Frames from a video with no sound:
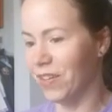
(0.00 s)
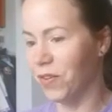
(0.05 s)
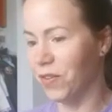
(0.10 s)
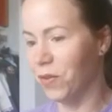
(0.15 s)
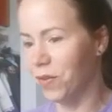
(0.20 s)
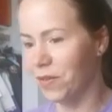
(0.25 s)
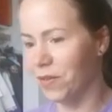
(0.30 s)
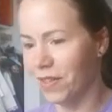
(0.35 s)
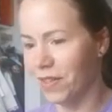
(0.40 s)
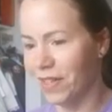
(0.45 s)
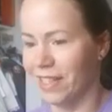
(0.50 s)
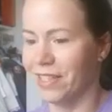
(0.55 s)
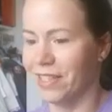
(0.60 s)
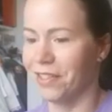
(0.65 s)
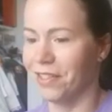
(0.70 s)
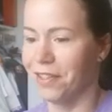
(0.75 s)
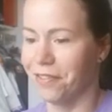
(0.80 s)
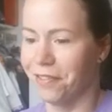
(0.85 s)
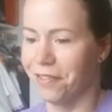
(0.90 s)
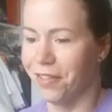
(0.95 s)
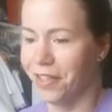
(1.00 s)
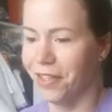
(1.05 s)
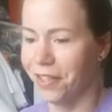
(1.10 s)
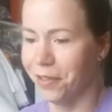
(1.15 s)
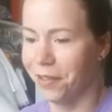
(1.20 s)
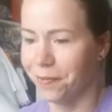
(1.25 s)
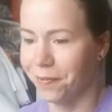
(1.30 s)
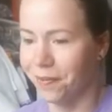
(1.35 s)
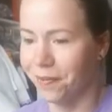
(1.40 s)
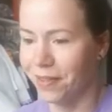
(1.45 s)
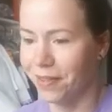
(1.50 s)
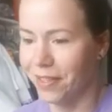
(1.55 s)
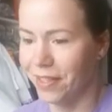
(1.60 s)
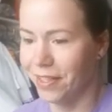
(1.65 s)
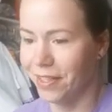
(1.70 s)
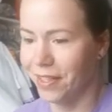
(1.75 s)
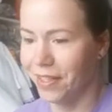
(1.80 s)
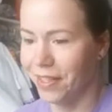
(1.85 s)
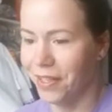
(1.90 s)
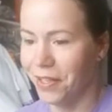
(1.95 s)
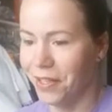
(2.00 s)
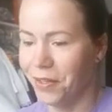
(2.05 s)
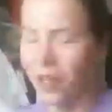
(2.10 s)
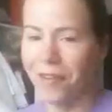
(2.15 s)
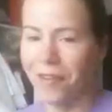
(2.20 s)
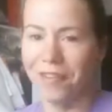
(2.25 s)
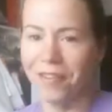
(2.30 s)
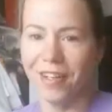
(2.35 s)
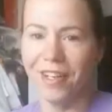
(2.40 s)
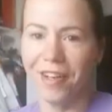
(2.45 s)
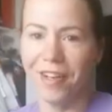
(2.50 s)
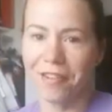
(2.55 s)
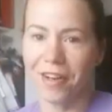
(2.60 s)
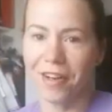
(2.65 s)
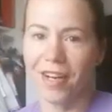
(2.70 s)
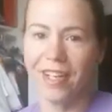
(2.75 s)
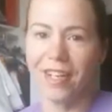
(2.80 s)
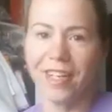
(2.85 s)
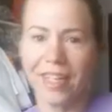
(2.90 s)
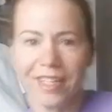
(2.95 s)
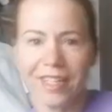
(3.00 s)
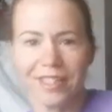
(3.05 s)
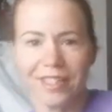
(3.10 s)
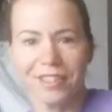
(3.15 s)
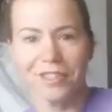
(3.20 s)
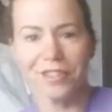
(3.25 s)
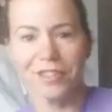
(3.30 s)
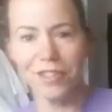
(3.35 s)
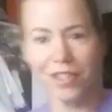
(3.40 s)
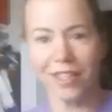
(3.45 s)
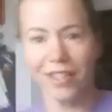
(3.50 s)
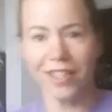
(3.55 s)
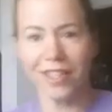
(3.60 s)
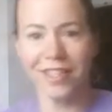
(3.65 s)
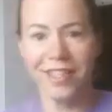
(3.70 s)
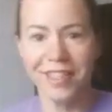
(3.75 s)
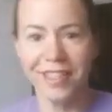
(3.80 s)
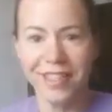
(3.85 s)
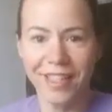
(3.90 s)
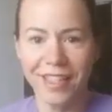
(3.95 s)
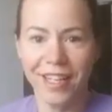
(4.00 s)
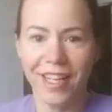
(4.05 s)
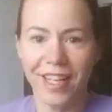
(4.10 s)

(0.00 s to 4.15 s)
Oh, we gotta turn off the volume. I have a never-ending circle.